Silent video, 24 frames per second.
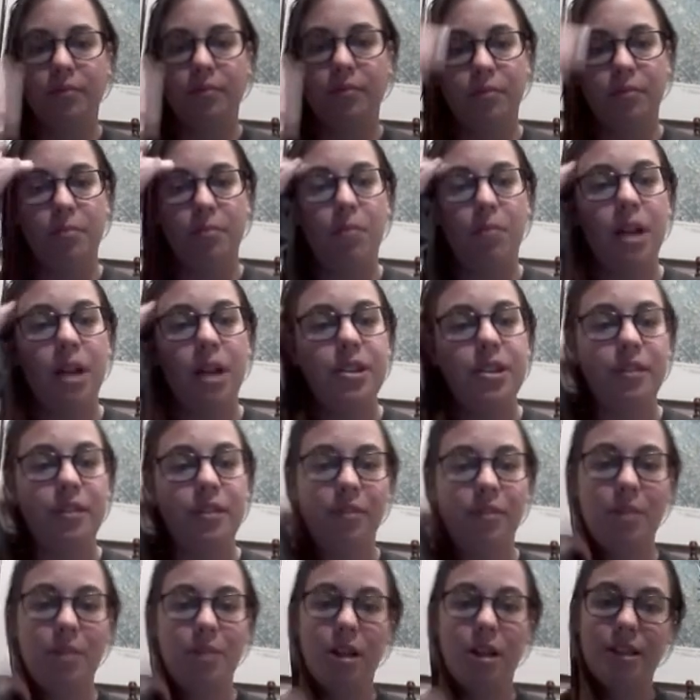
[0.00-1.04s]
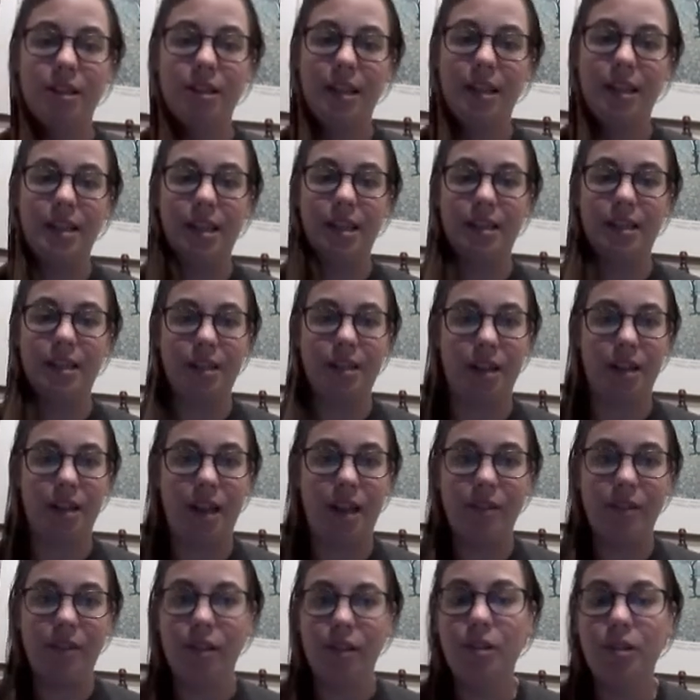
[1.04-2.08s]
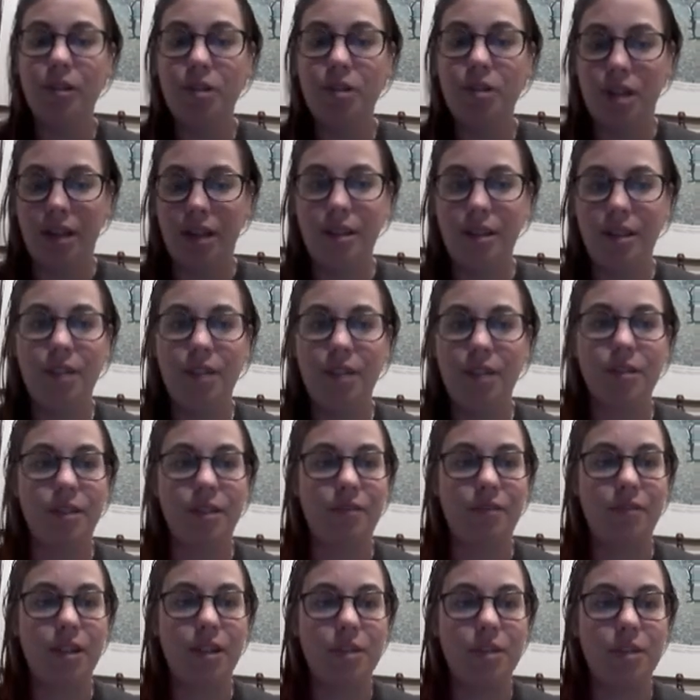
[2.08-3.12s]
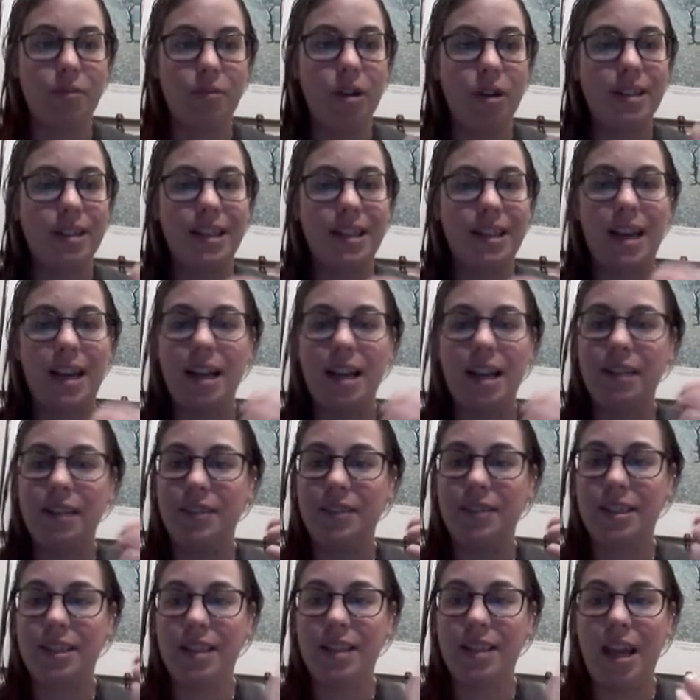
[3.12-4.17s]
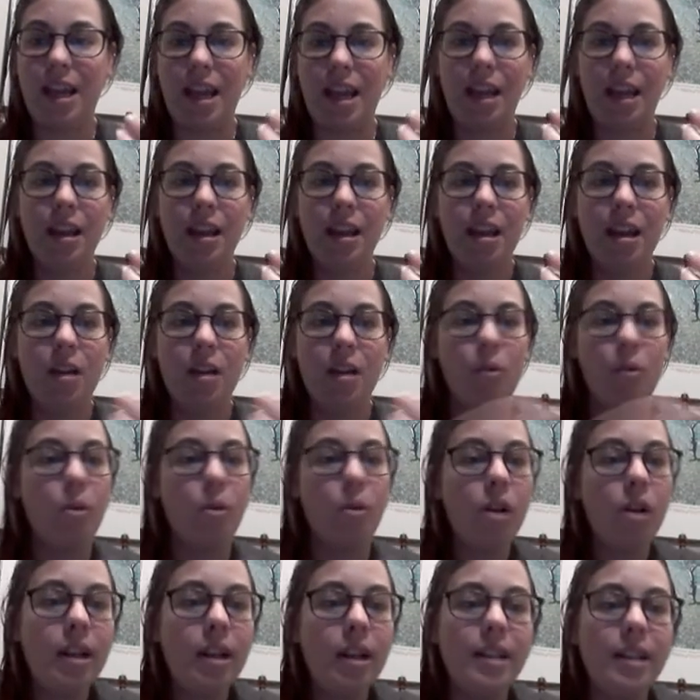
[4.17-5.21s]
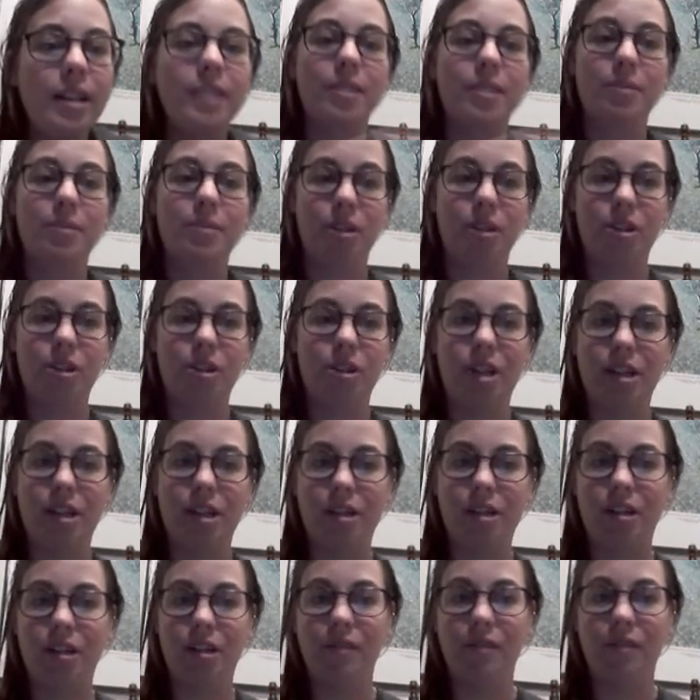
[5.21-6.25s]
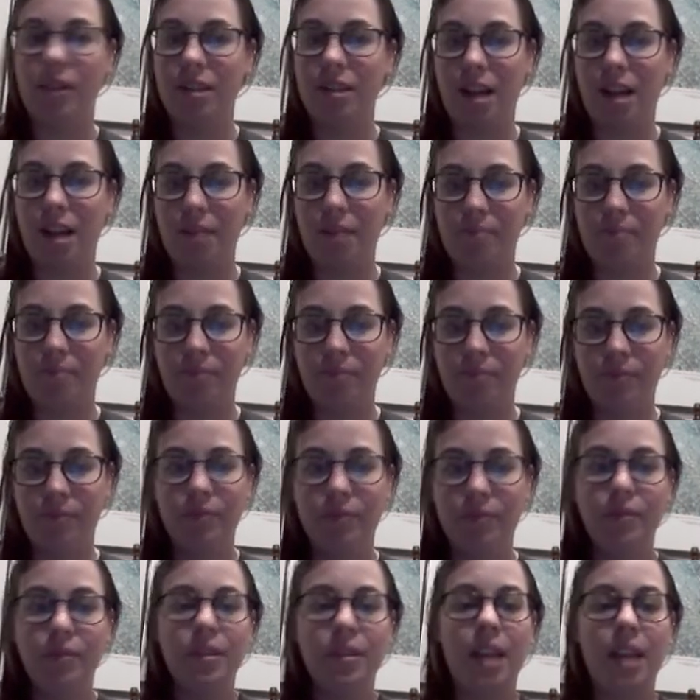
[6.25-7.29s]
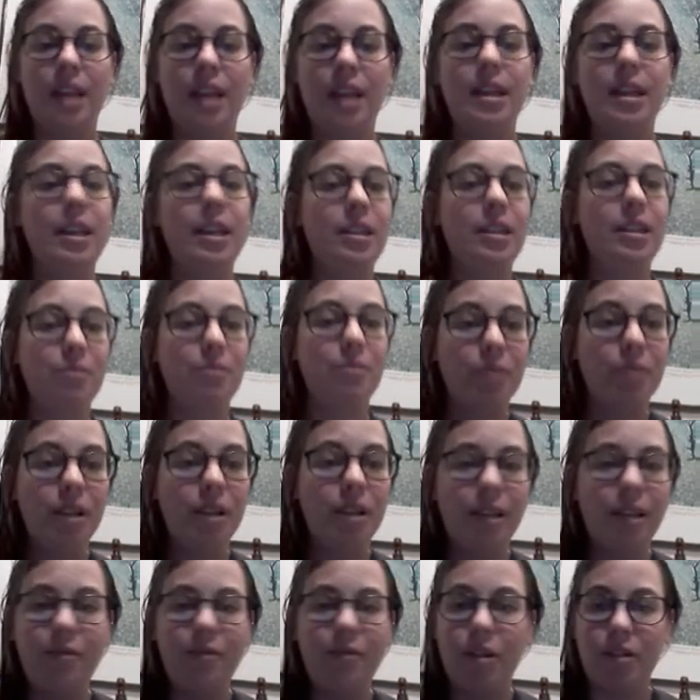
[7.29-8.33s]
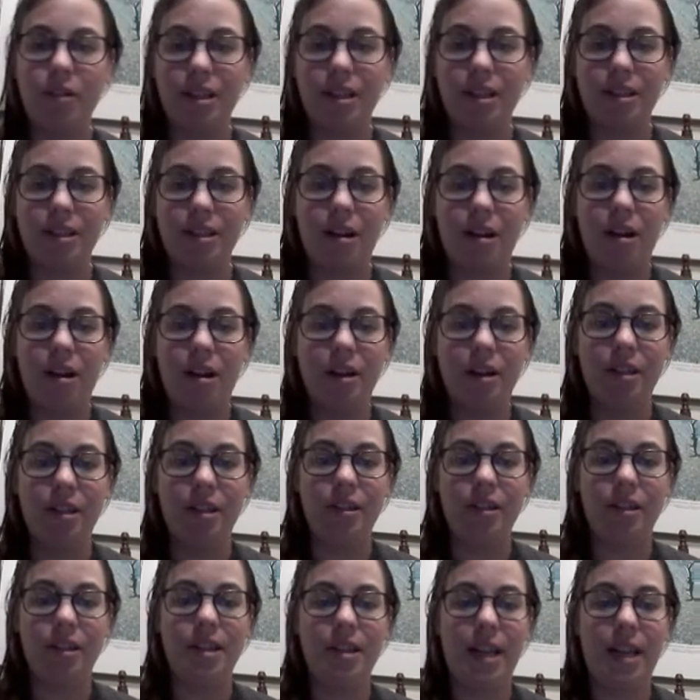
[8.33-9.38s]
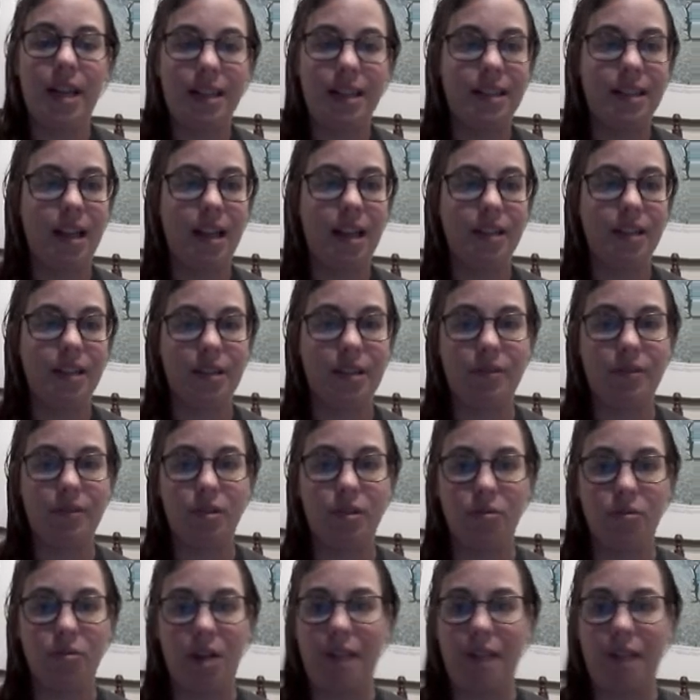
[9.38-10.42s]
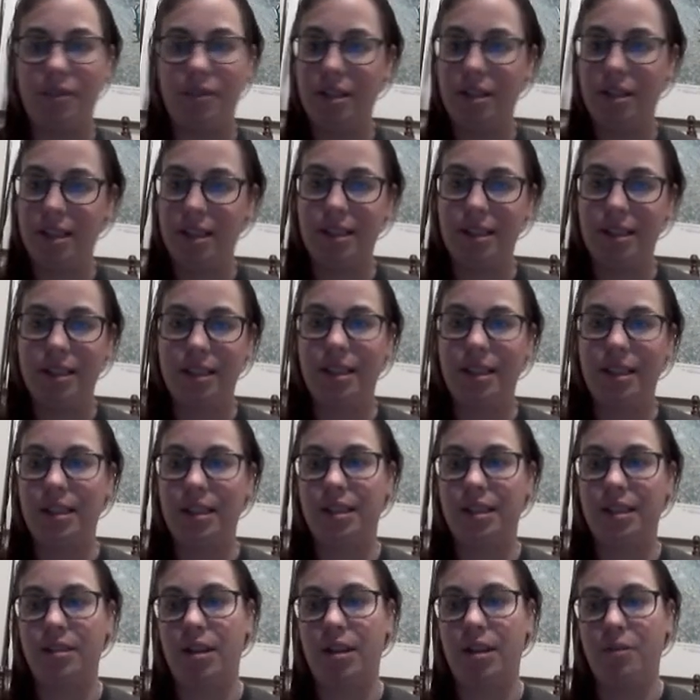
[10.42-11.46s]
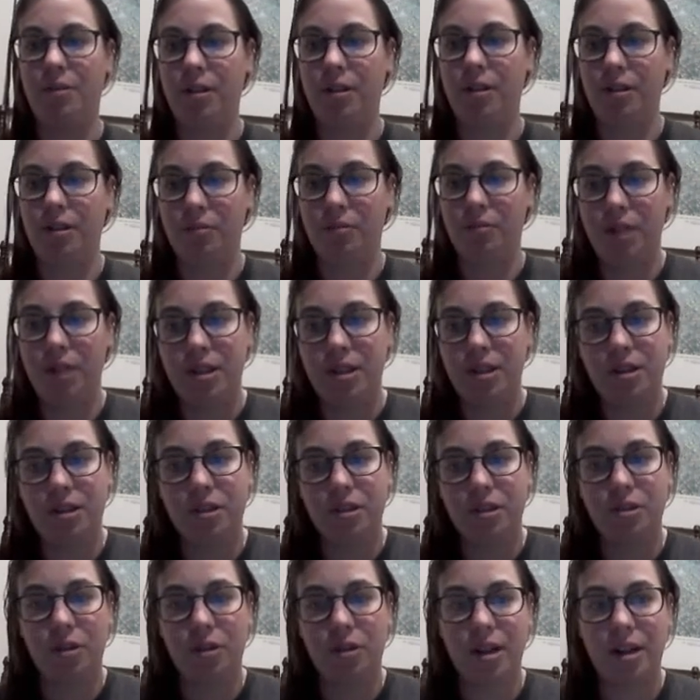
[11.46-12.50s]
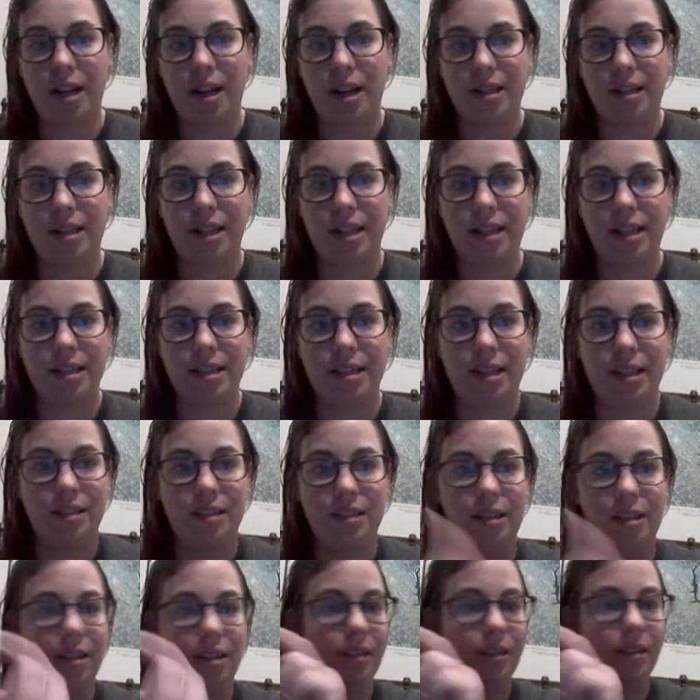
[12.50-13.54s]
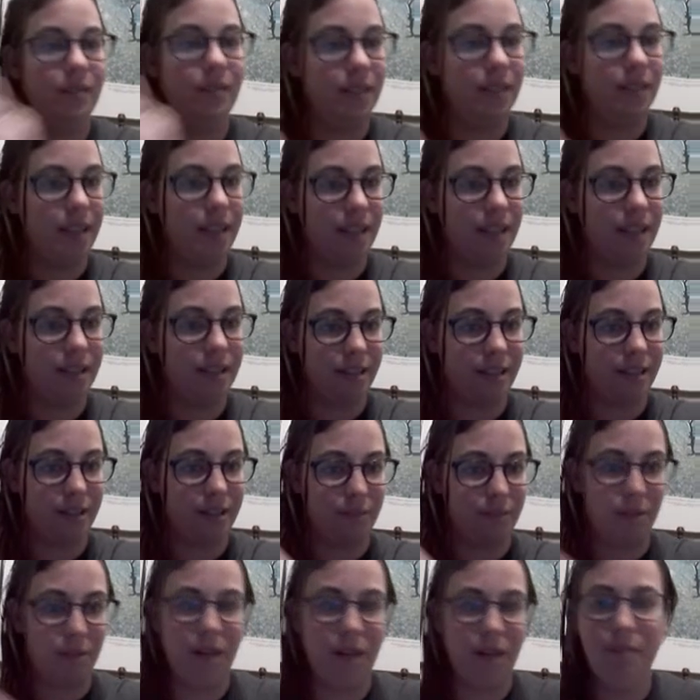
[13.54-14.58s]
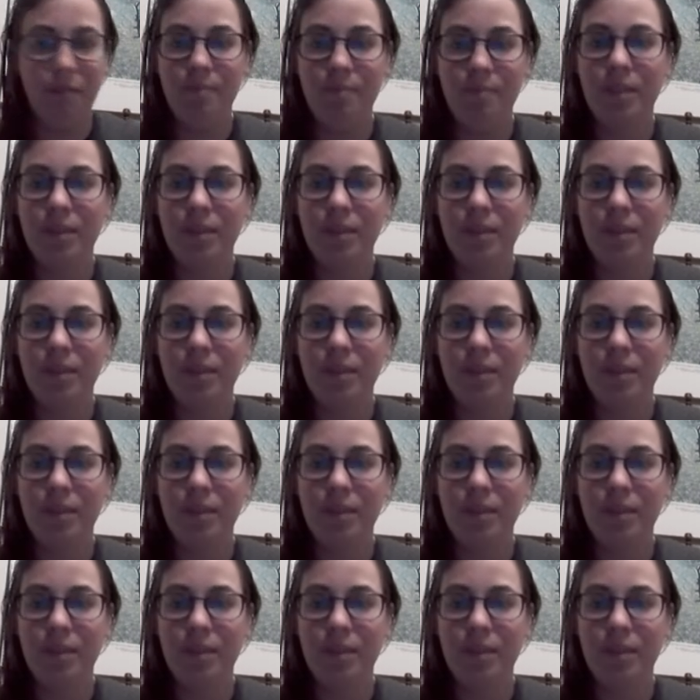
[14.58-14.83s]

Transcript: Much of Lamarck's ideas on evolution, he was the first one to kind of say organisms are changing over time. And he's really focused on the neck size of a giraffe. And this is his theory, where the original short-necked ancestor, yes, this is real,